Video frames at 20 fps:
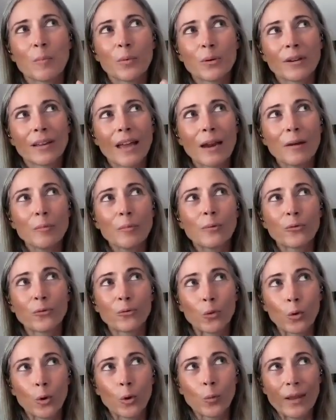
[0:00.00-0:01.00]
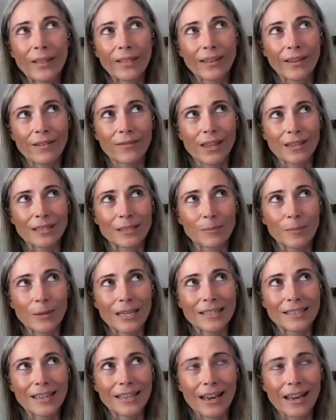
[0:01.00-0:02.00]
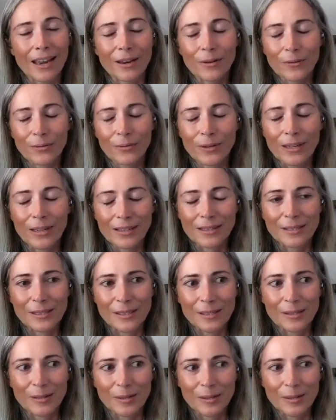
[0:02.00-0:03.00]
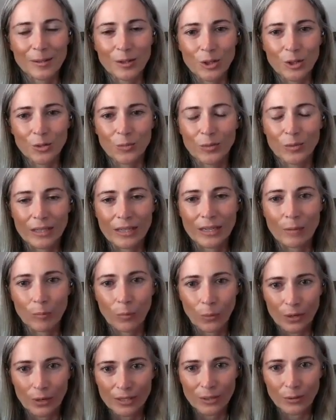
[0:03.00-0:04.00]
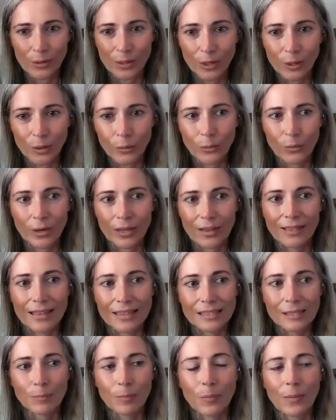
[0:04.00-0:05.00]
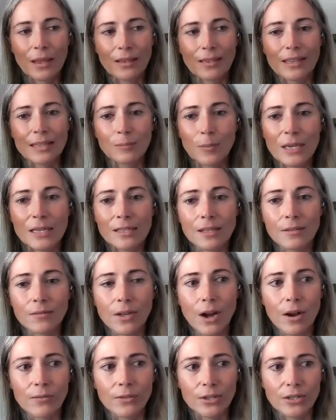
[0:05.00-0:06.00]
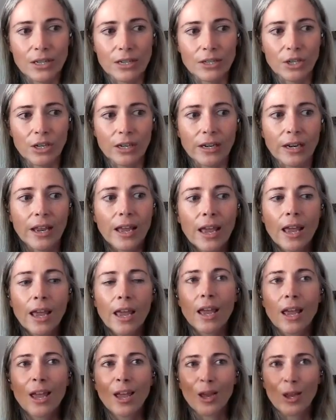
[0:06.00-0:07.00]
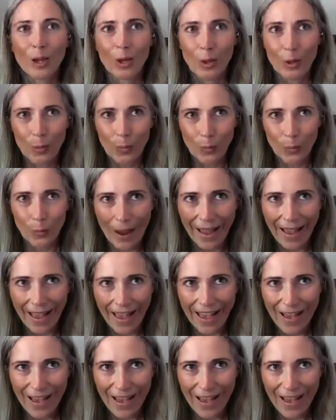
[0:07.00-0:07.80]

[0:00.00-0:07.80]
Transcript: But kind of before we leave this, because I feel like this is just really important to include in this piece of the conversation, you've